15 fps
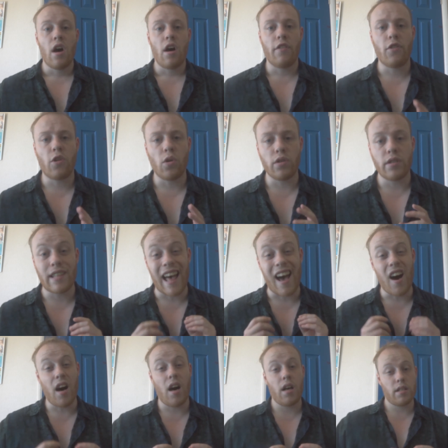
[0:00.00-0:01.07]
Of course,
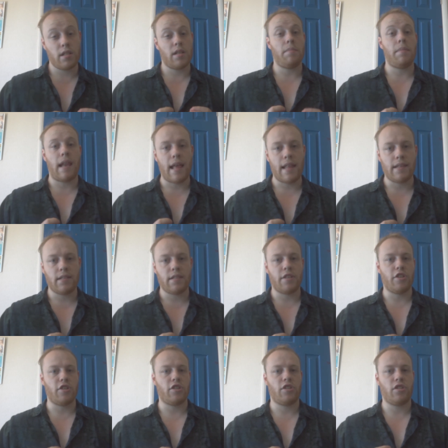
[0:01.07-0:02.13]
there are some
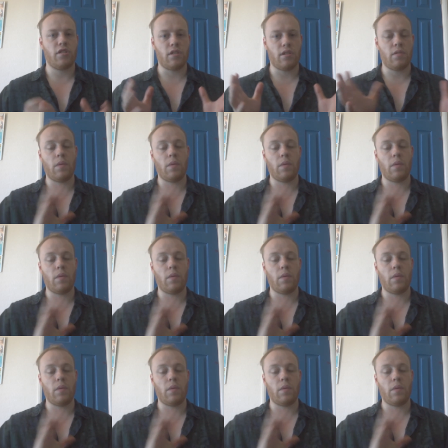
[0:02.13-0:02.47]
lenses,